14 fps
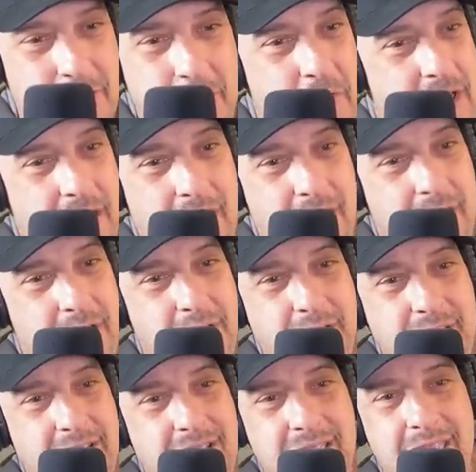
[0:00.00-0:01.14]

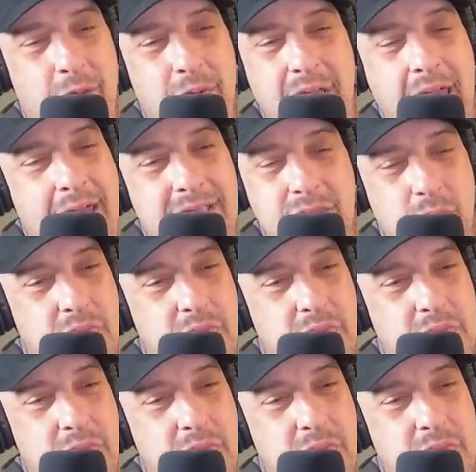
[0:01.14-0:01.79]
where, you know, guys